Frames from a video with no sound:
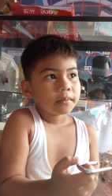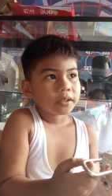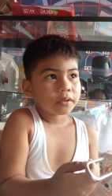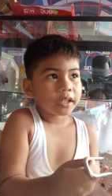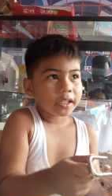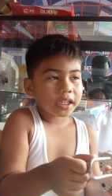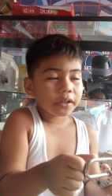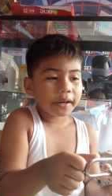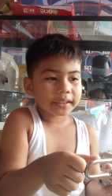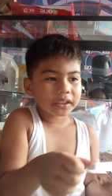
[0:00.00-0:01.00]
So the
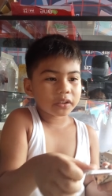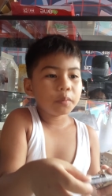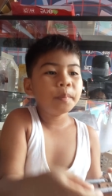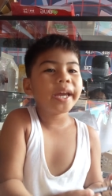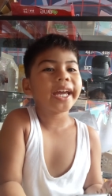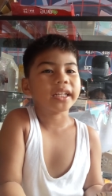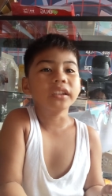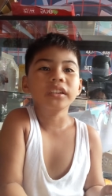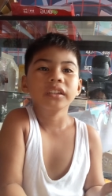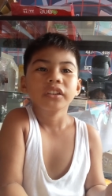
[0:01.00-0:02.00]
T-Rex so big,
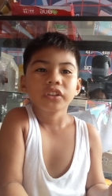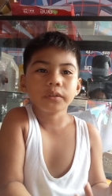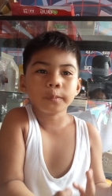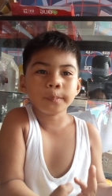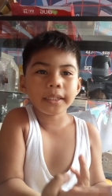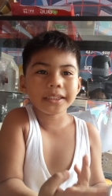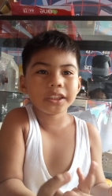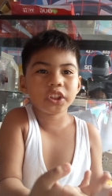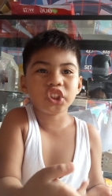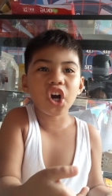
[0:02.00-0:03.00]
so
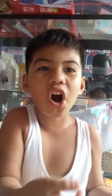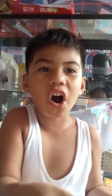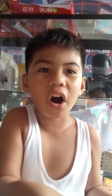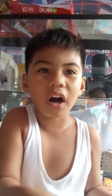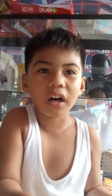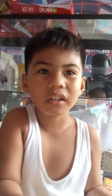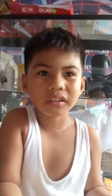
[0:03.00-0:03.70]
mixed strong.